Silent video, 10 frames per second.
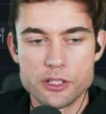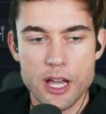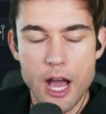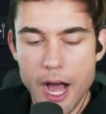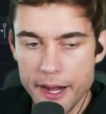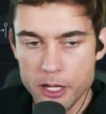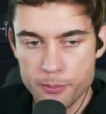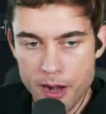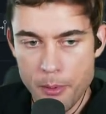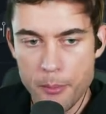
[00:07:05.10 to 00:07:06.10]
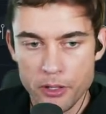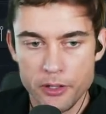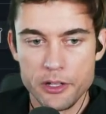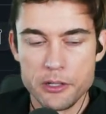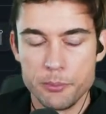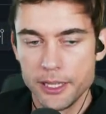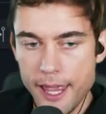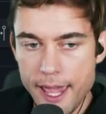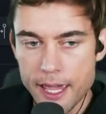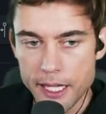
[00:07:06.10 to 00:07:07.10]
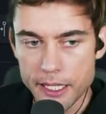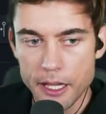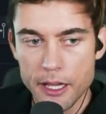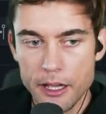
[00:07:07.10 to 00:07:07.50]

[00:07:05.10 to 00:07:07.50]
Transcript: a higher probability play